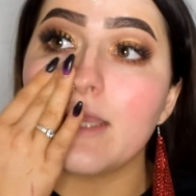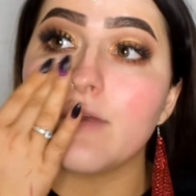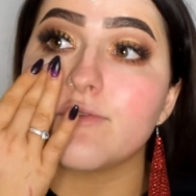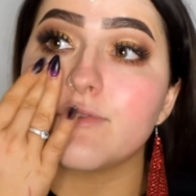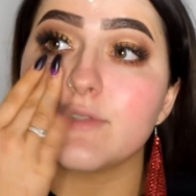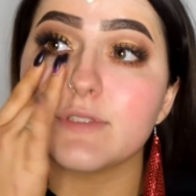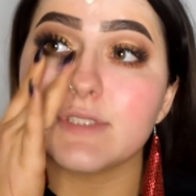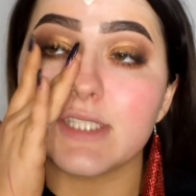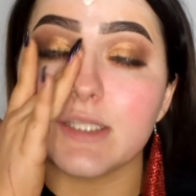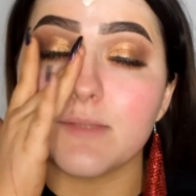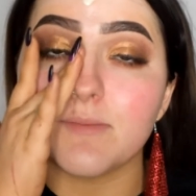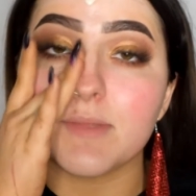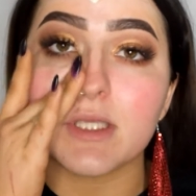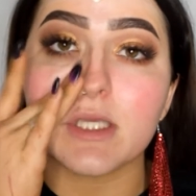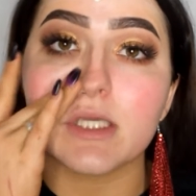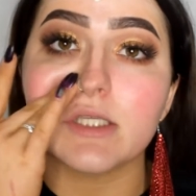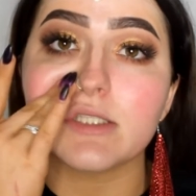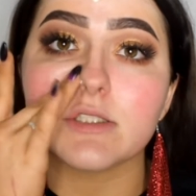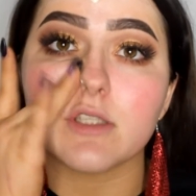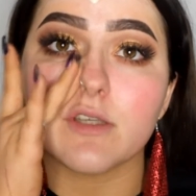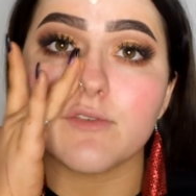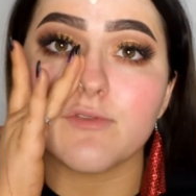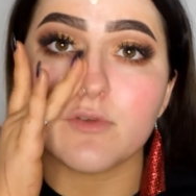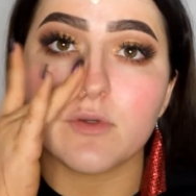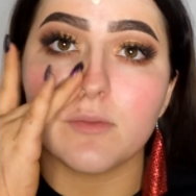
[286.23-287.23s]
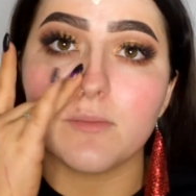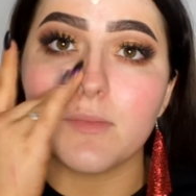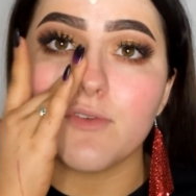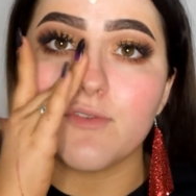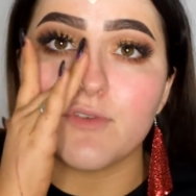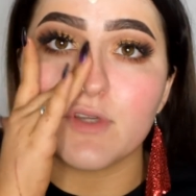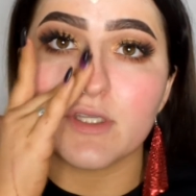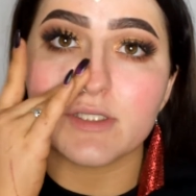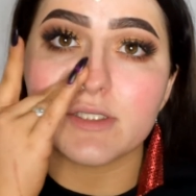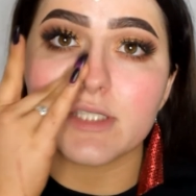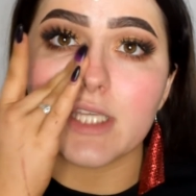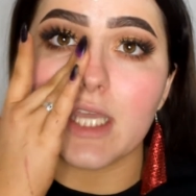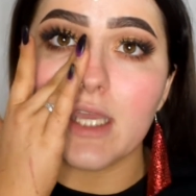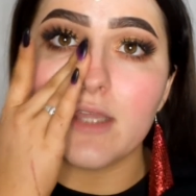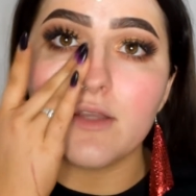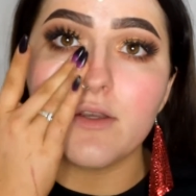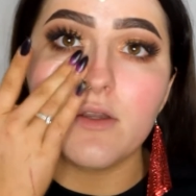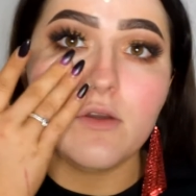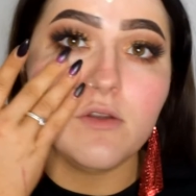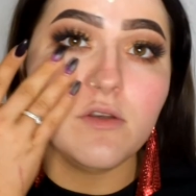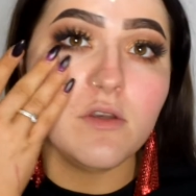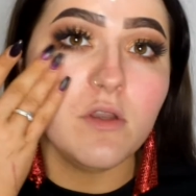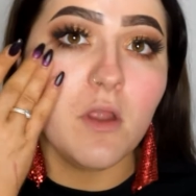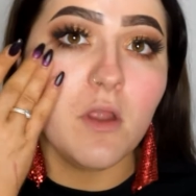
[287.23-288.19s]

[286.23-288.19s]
obviously because I've got my fake tan on.